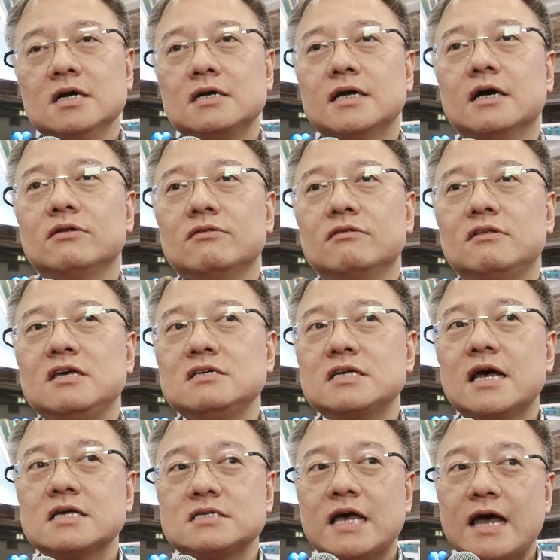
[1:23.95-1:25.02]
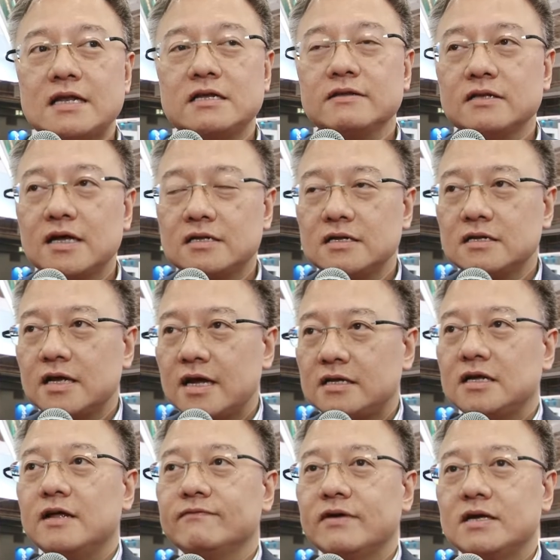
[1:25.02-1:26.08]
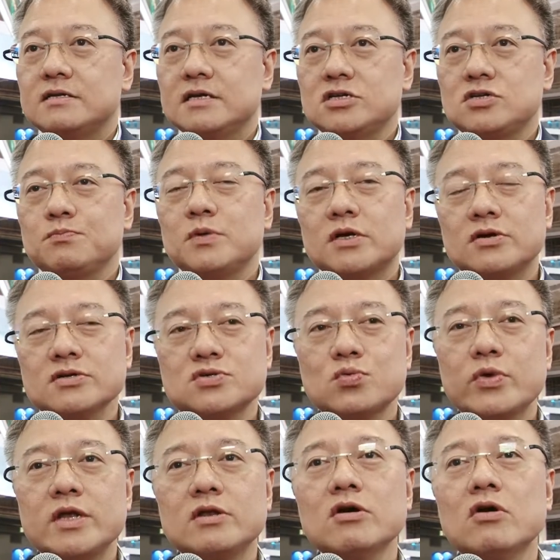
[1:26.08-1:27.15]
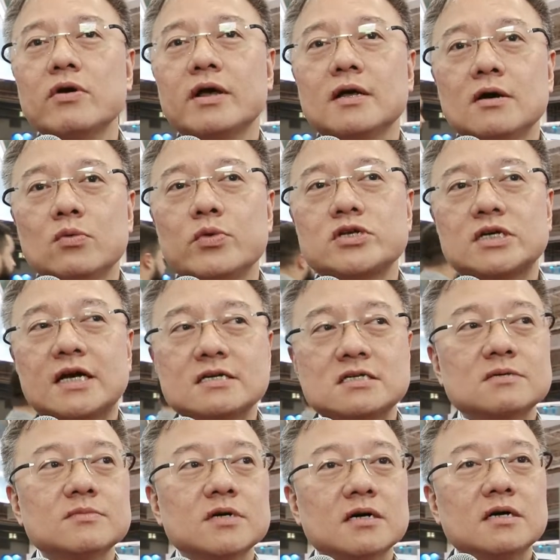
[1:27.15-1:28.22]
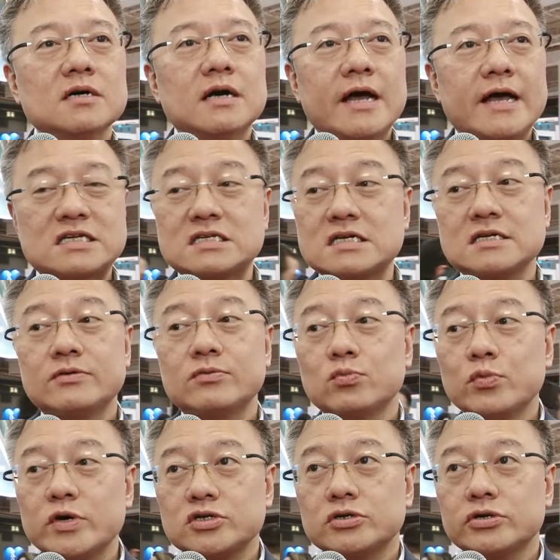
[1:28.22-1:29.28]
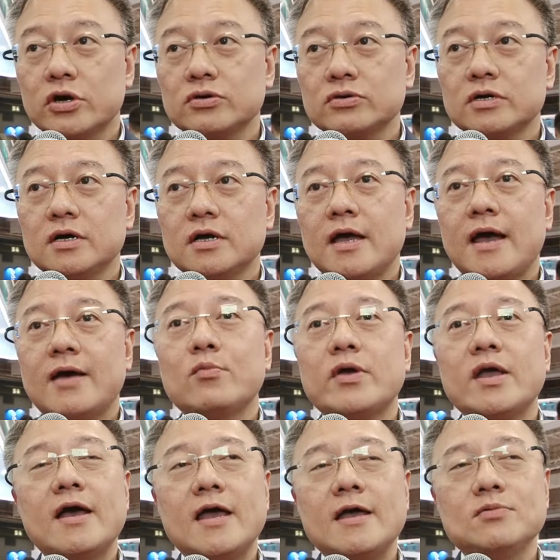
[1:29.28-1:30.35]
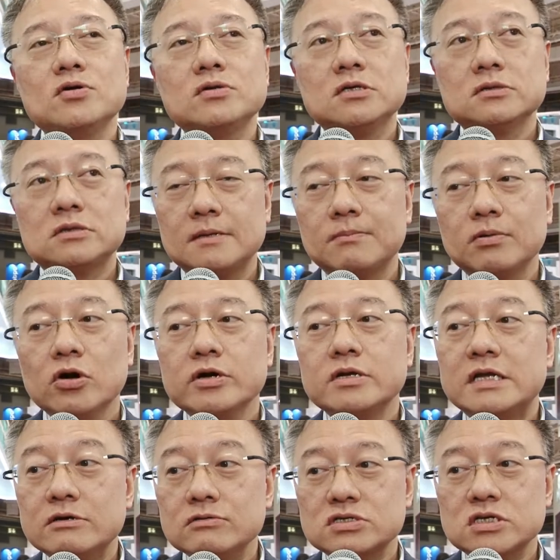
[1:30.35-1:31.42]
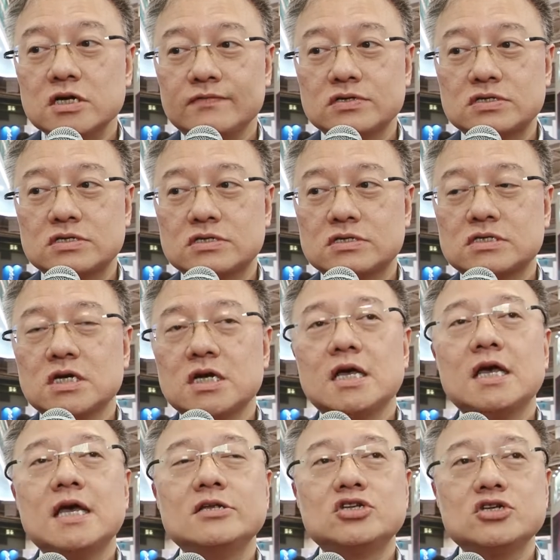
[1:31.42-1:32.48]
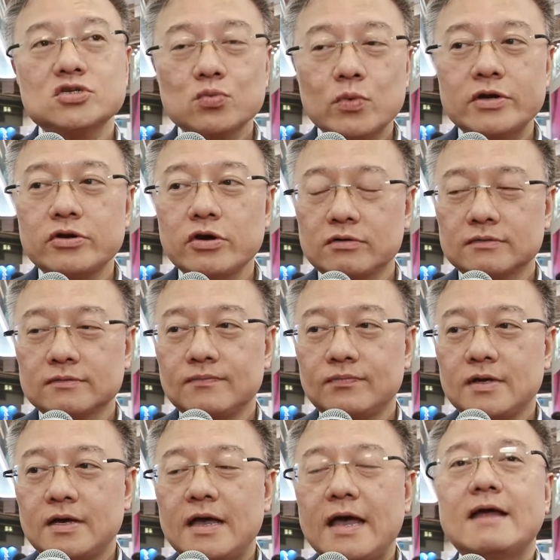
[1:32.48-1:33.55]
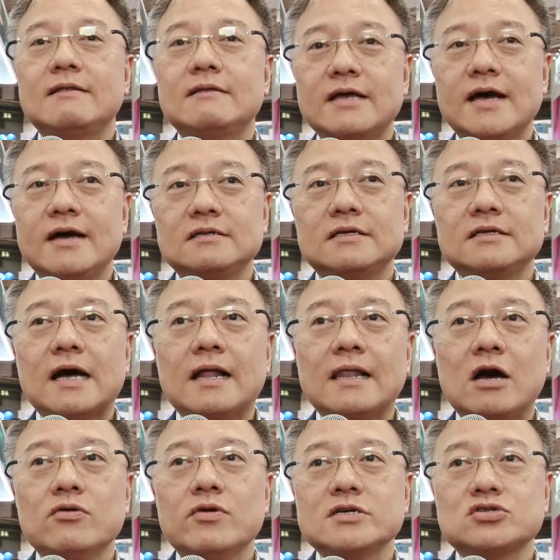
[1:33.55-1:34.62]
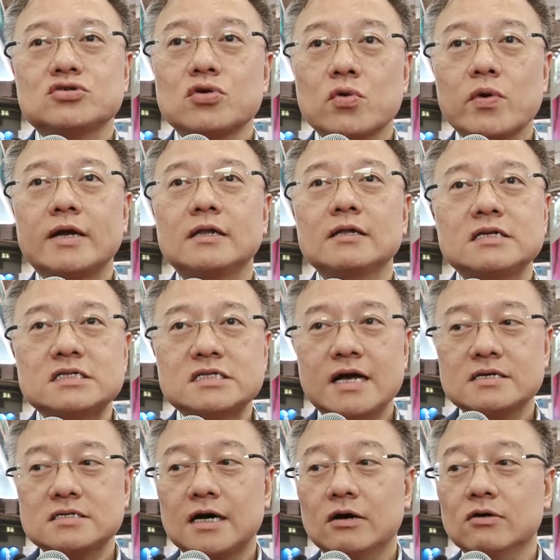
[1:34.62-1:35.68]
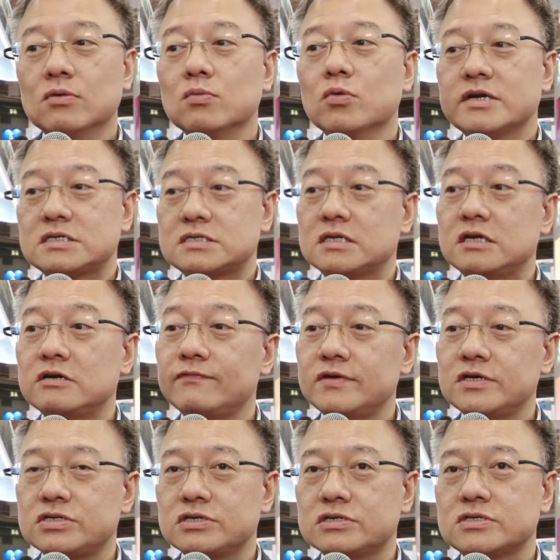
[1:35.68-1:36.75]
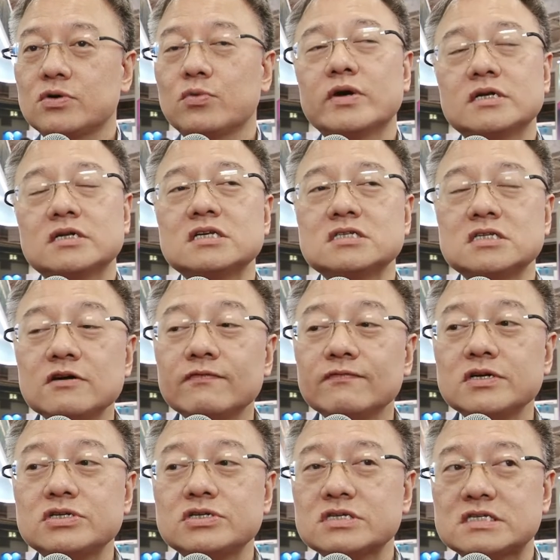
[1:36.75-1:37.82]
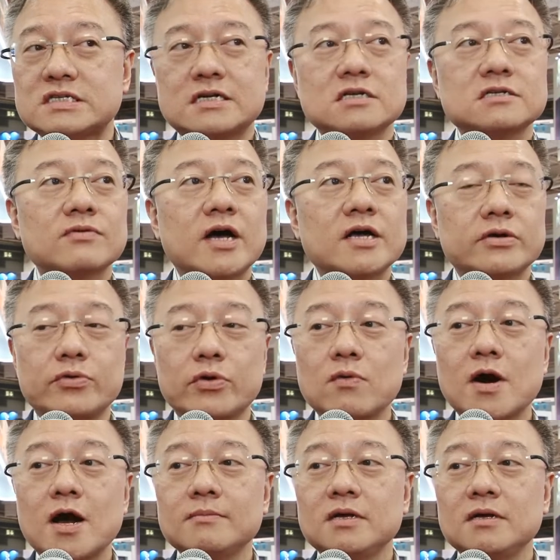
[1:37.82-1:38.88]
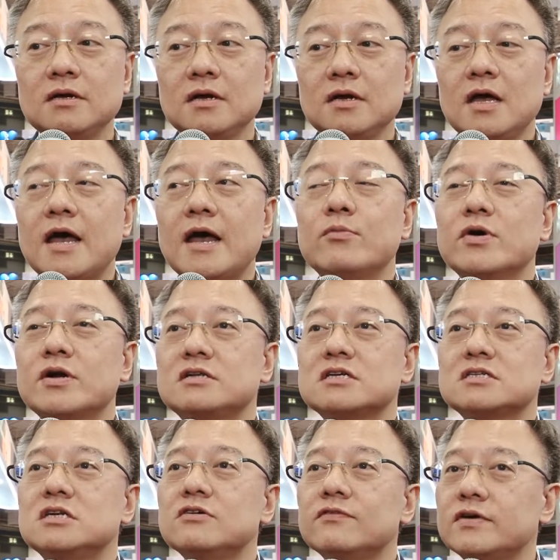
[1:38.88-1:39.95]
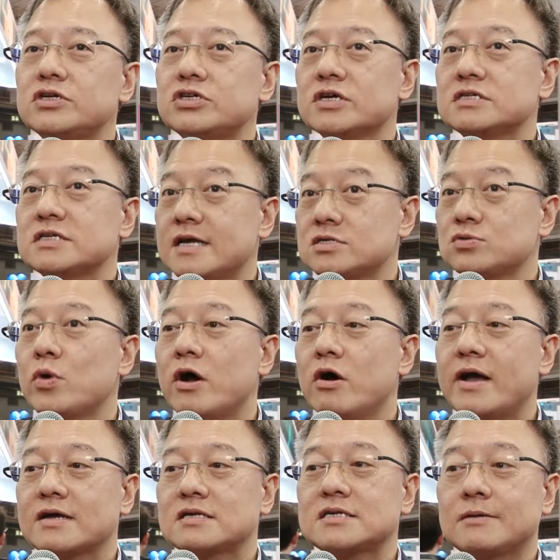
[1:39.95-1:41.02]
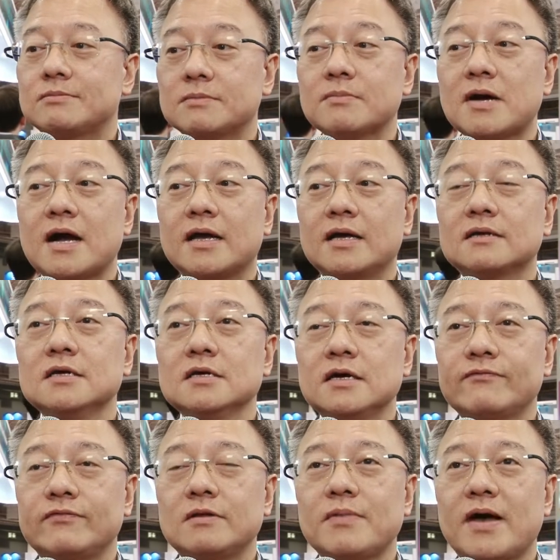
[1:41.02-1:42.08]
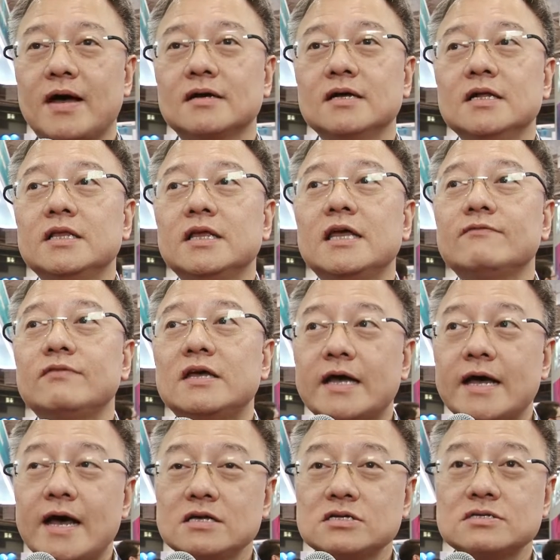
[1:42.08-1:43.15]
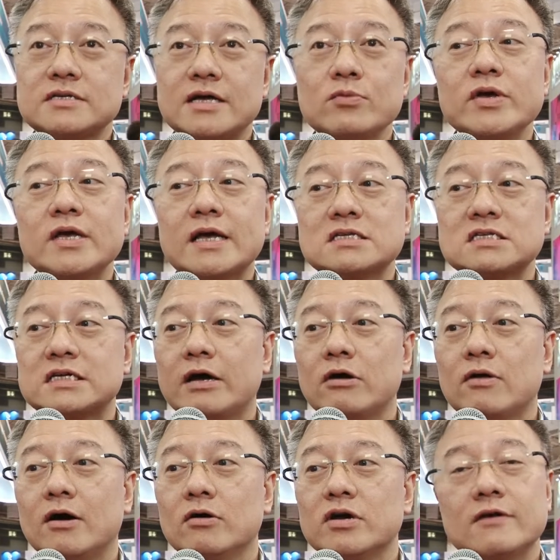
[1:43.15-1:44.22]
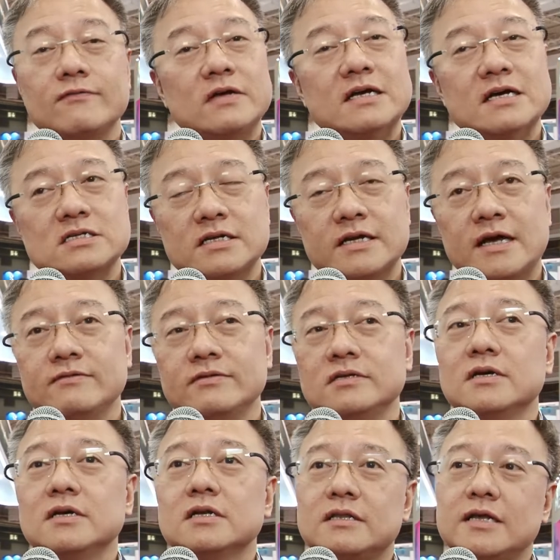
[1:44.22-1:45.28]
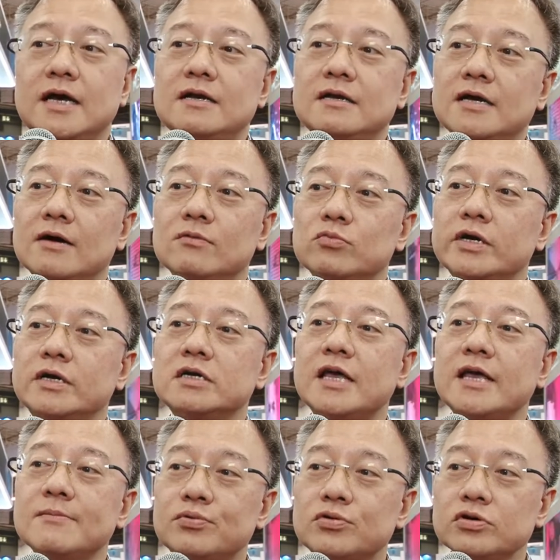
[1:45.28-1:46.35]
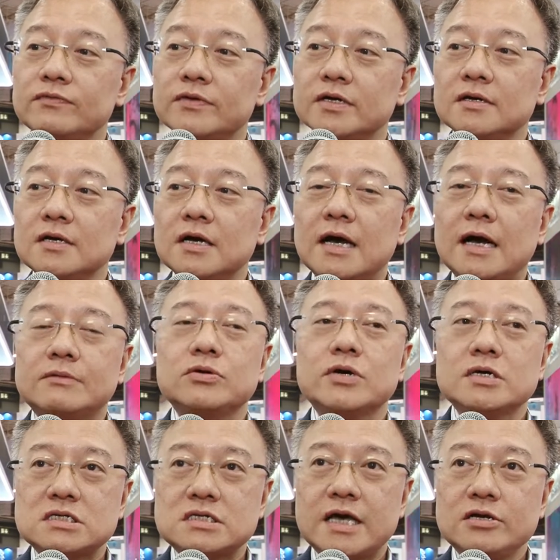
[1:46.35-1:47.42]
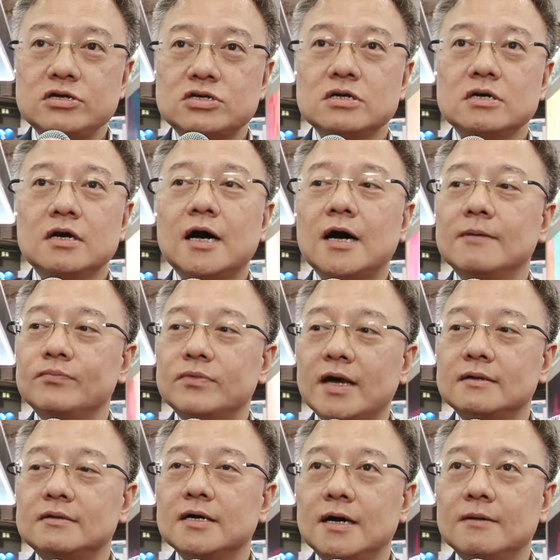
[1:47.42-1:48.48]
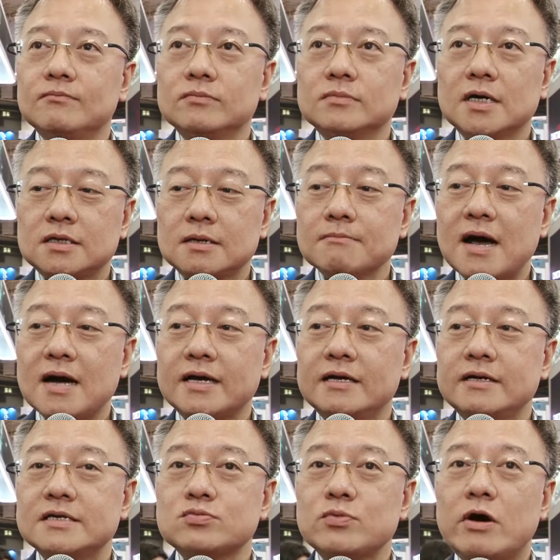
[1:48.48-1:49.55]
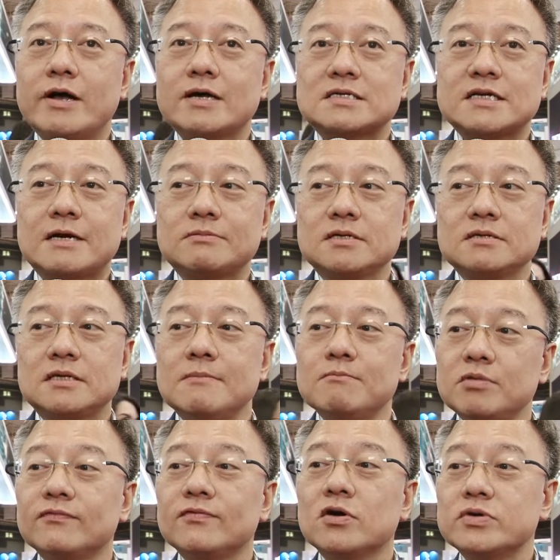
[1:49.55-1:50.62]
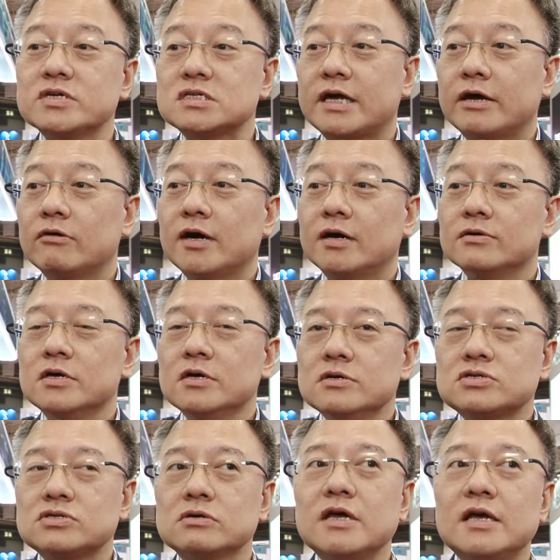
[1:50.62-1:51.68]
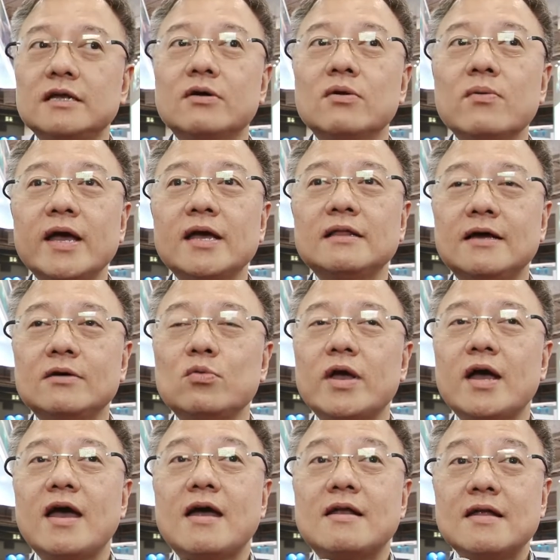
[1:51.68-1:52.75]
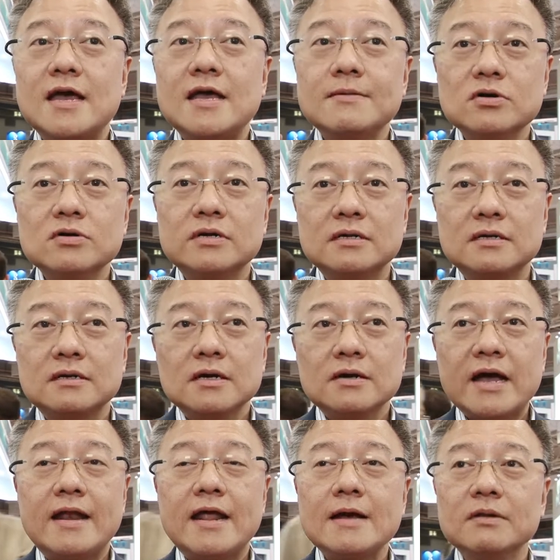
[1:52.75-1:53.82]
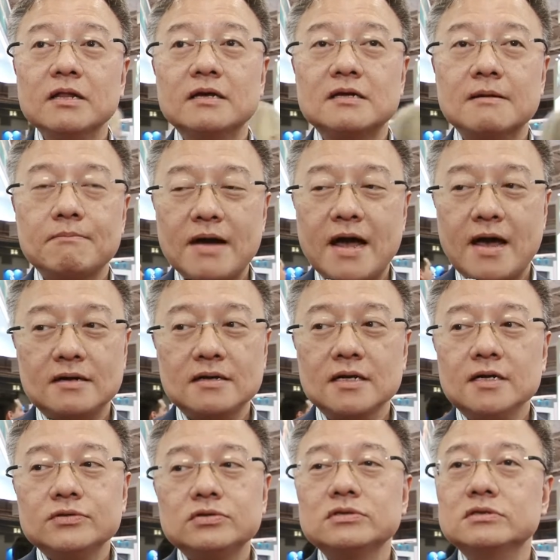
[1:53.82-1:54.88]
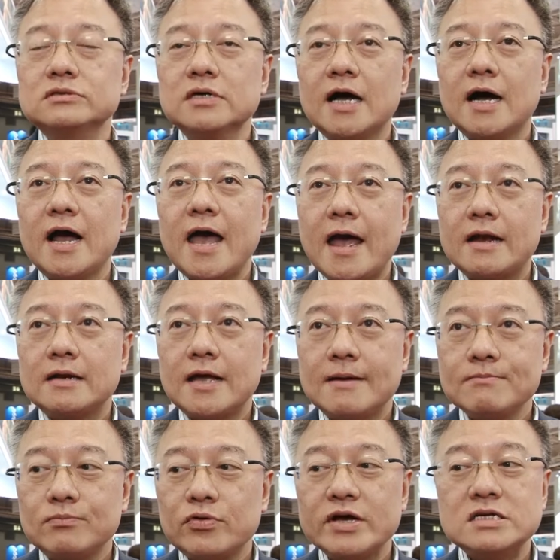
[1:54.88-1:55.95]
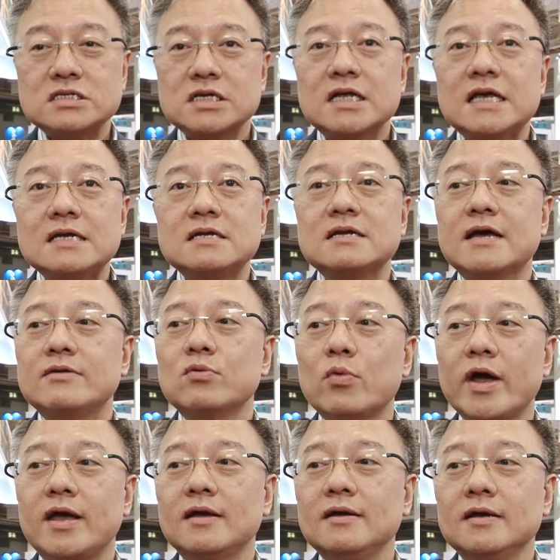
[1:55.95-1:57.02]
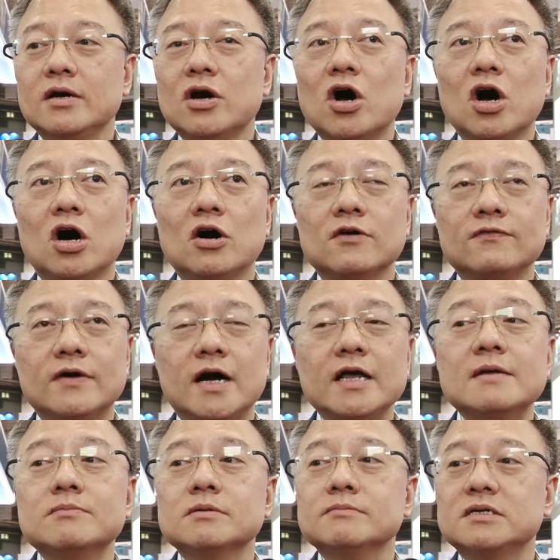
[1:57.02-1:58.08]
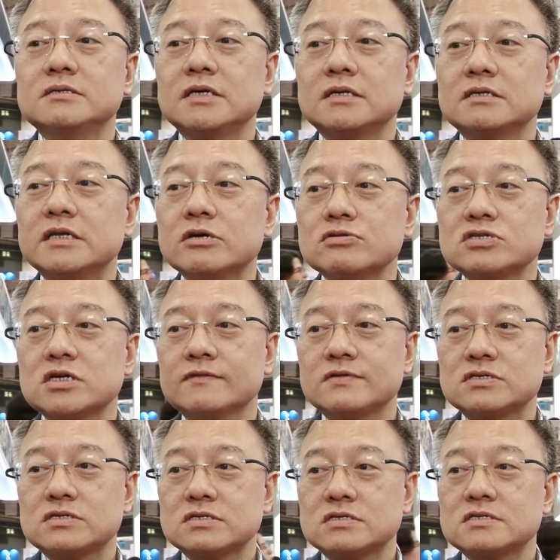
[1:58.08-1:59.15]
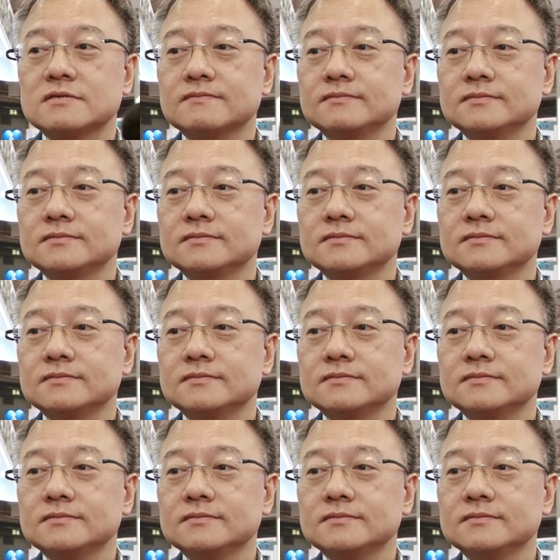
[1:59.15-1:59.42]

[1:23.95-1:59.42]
Now, these has added, added, added advantage because we know which customer exists in which node, and we are able to deploy new services in just one node. And that allows us to quickly test out what is the new features, whether these new features satisfy the requirement, and whether these new features has well accepted market feedback. If it has, then we can scale out. If it doesn't have it, then um, we're going to improve it up to a stage um, that, um, that the market is well accepted then before we scale out. So in a way that we are enabling, enabling the bank to uh, and embrace the internet way of uh, implementing new services.